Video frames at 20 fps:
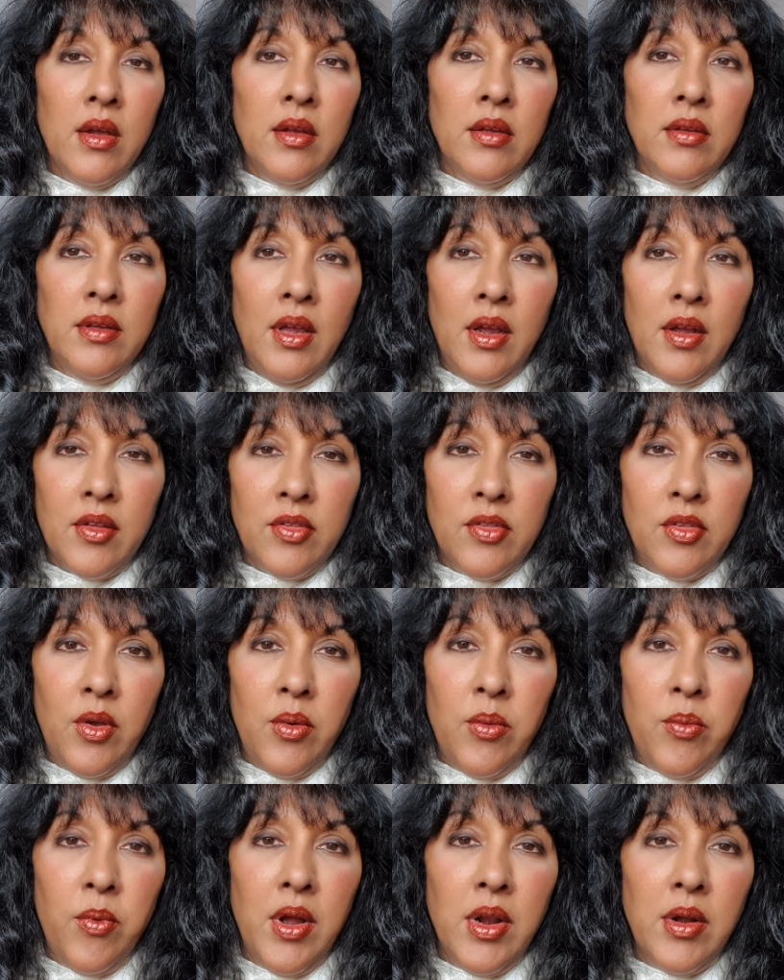Yeah,
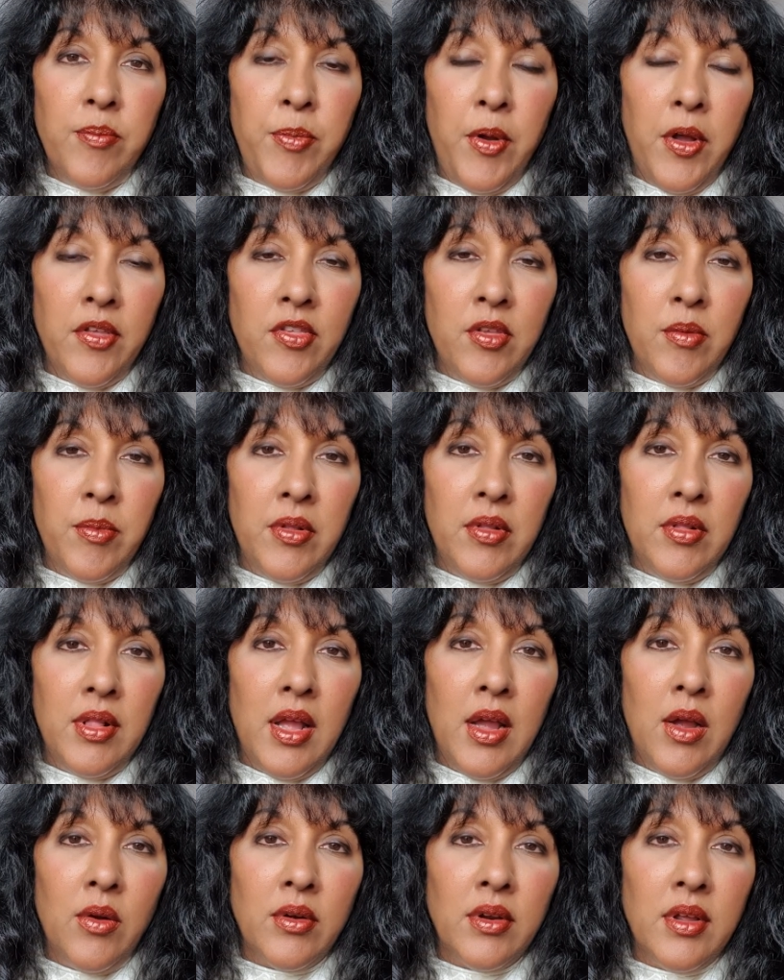so one possible
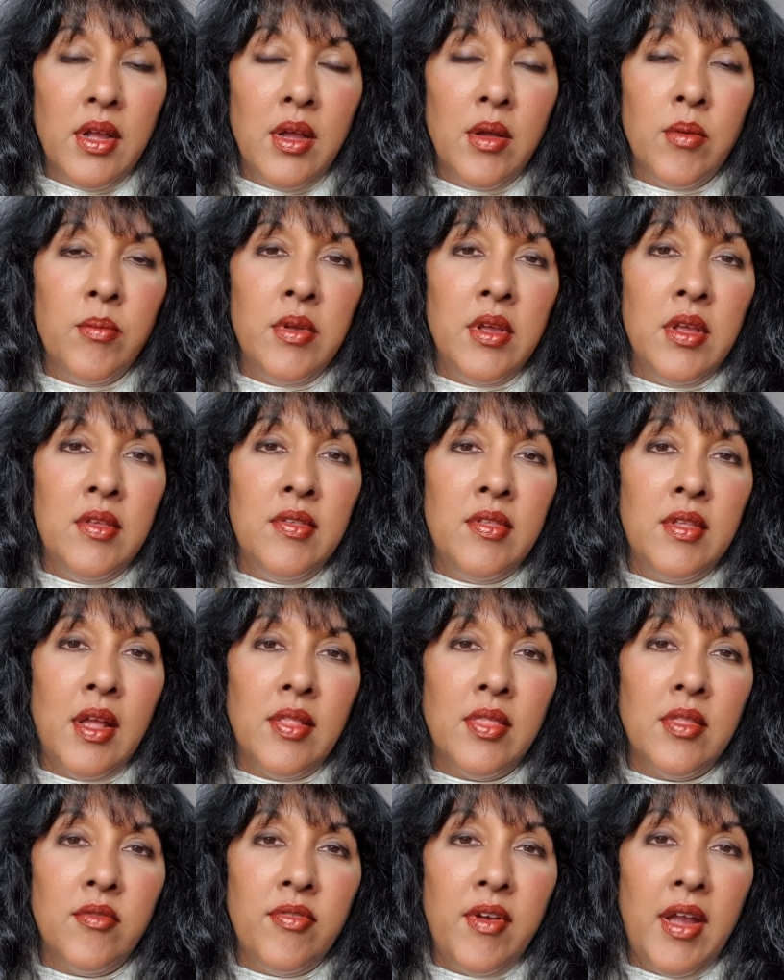outcome is
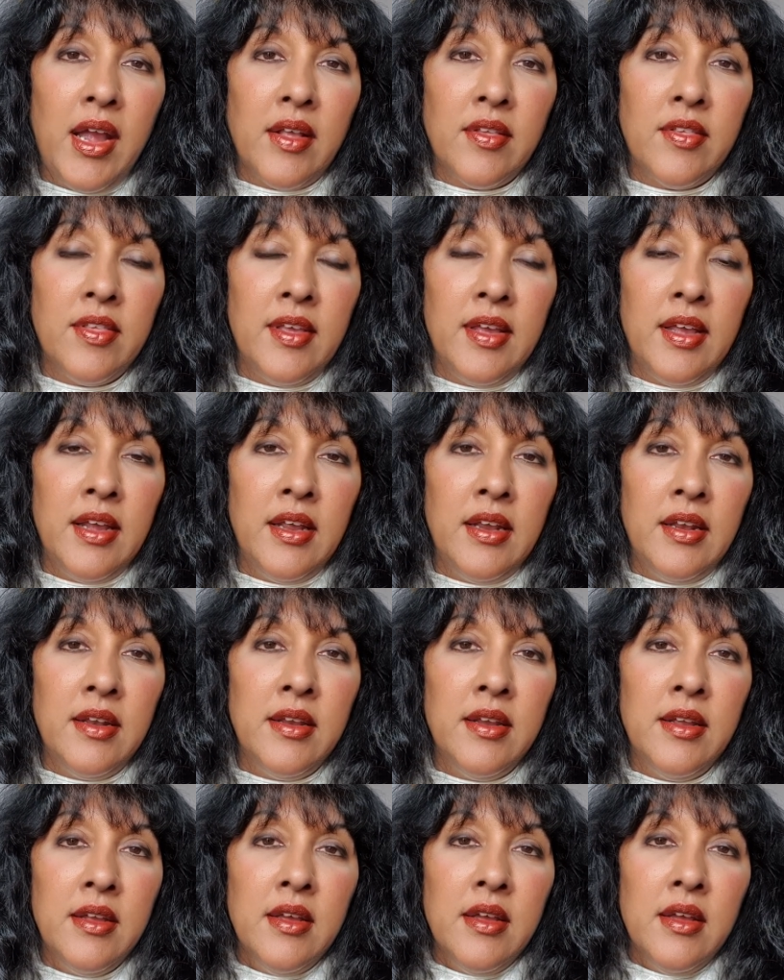that the
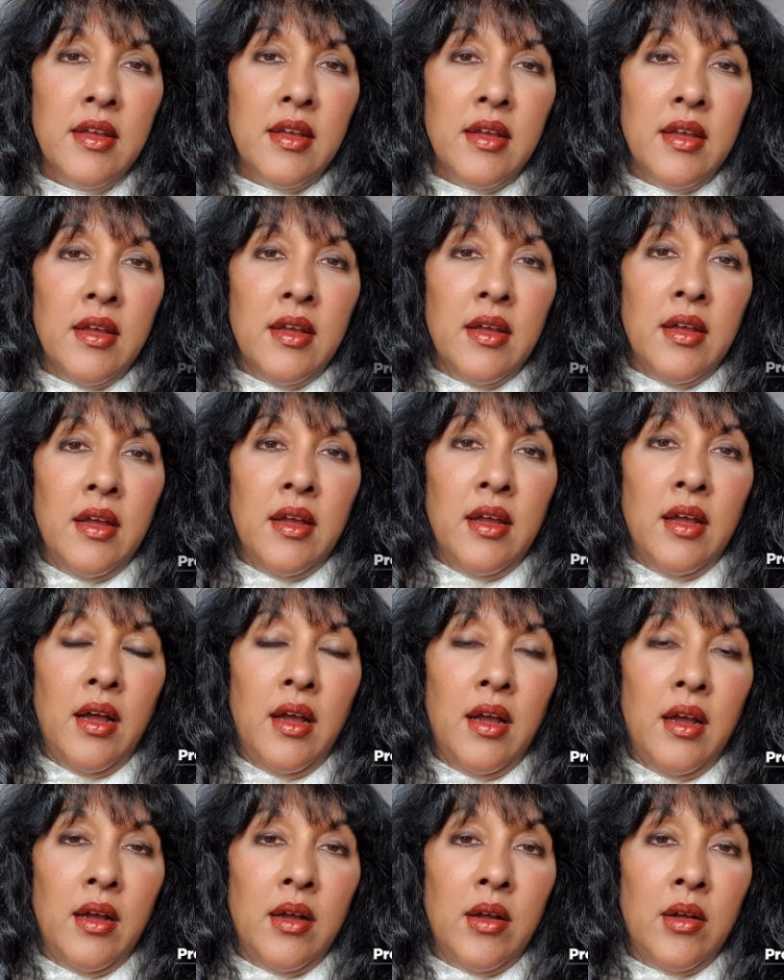vaccine
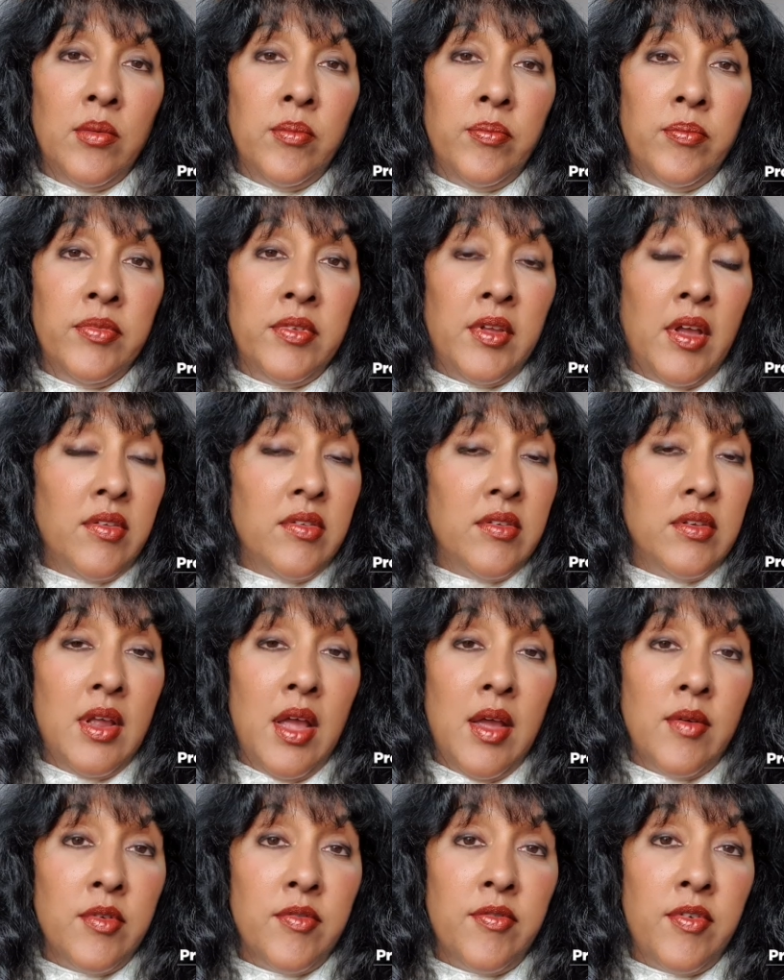doesn't
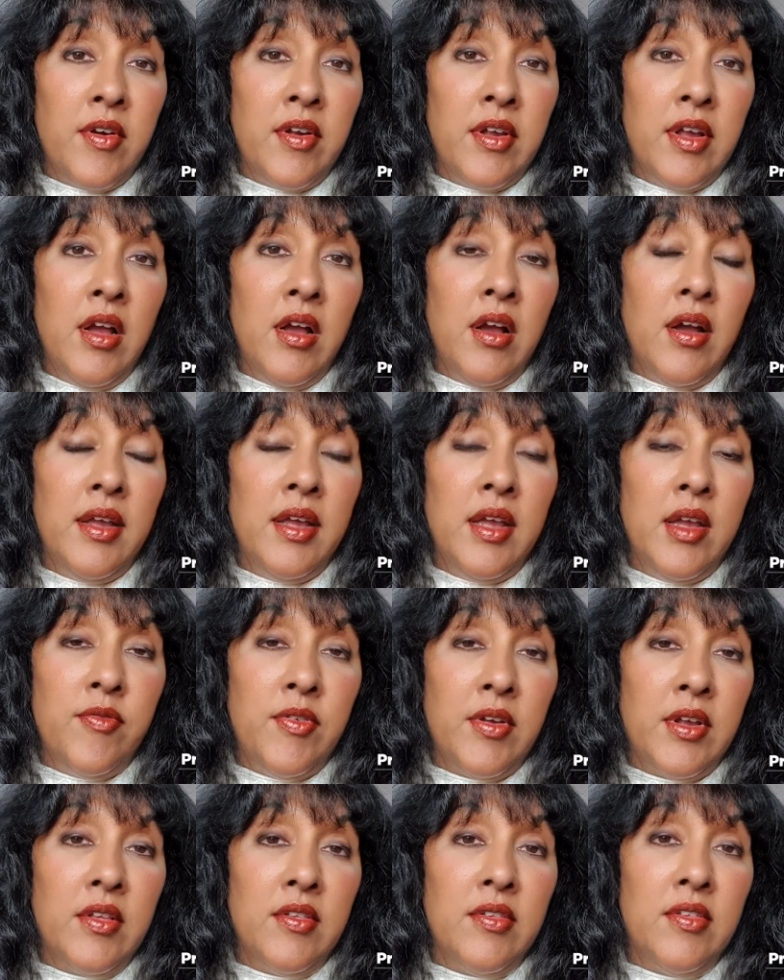have a very high
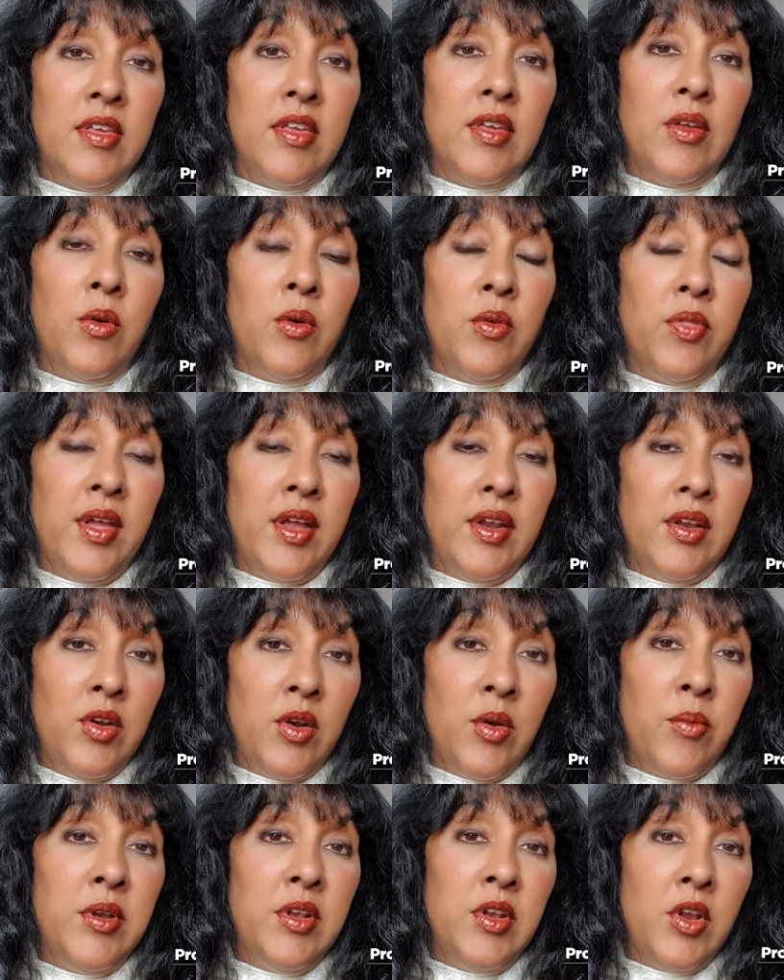efficacy, or that, you
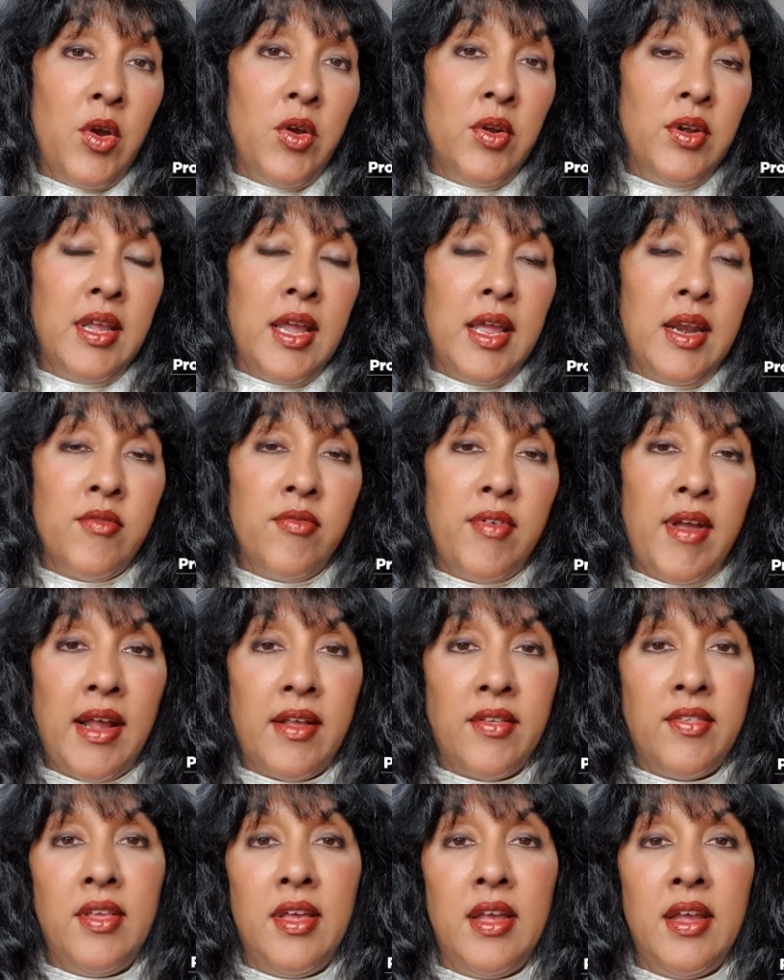know, we don't get a
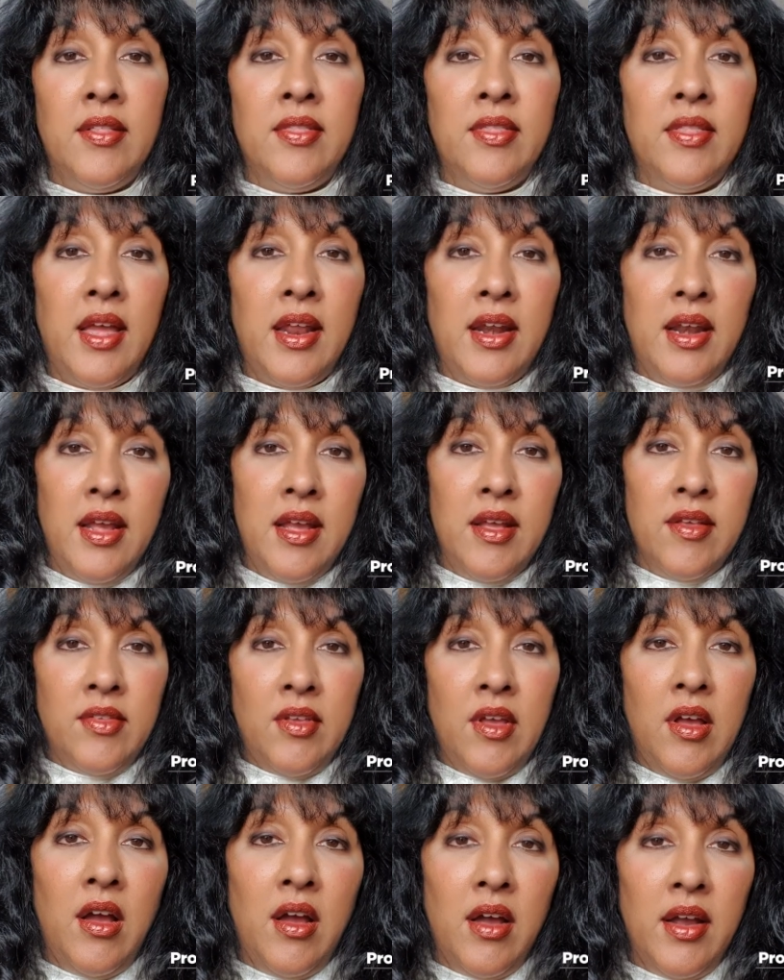vaccine that has
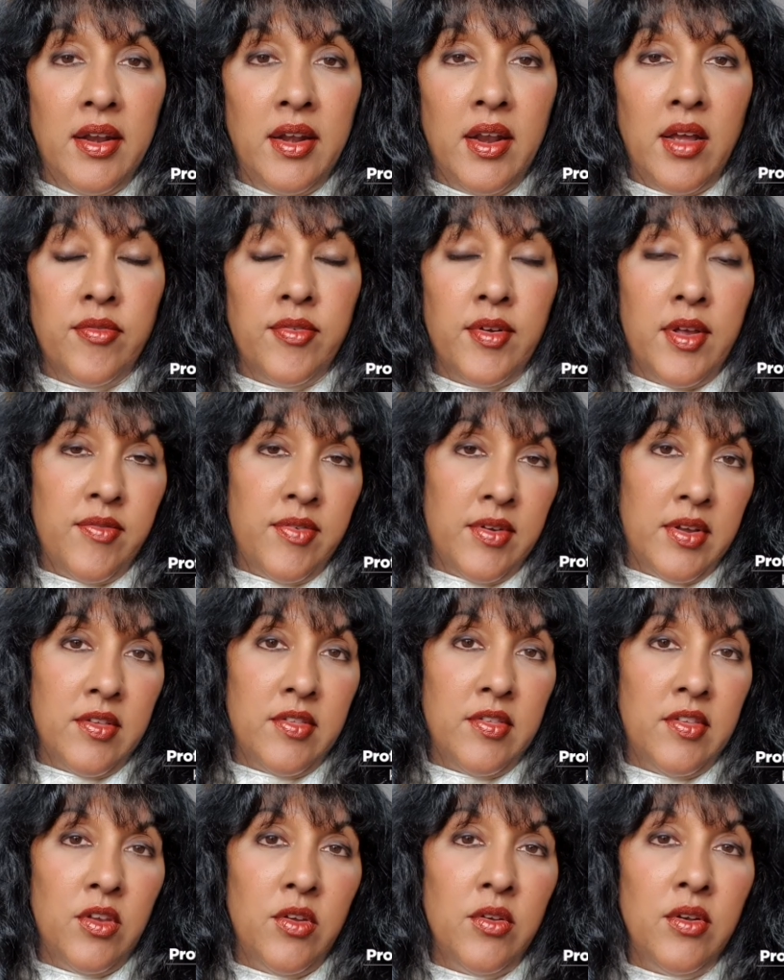a high enough efficacy.